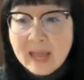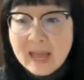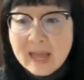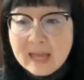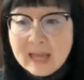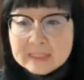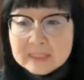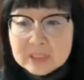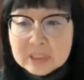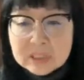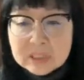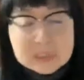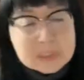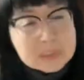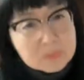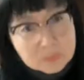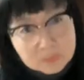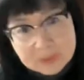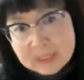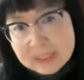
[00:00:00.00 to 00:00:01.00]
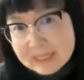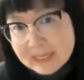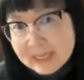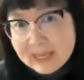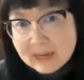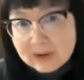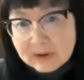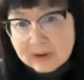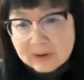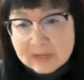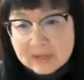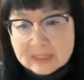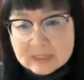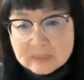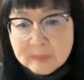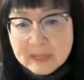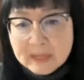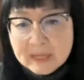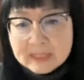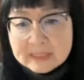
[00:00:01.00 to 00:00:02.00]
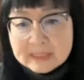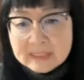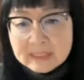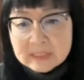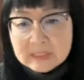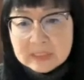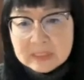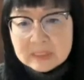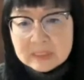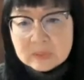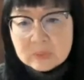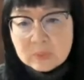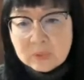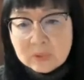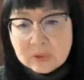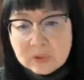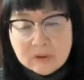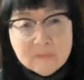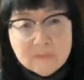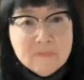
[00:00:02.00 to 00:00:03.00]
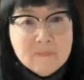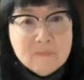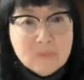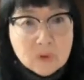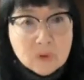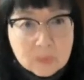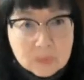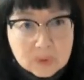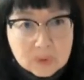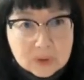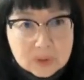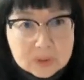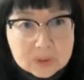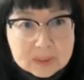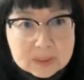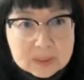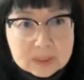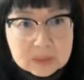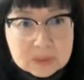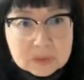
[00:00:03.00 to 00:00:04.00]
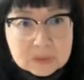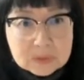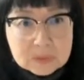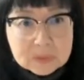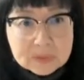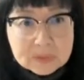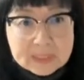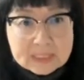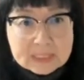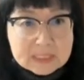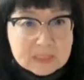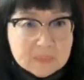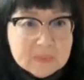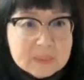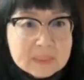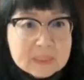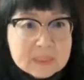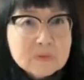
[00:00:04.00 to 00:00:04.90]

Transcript: And she's really carried Pat Adachi's work forward to exhibits.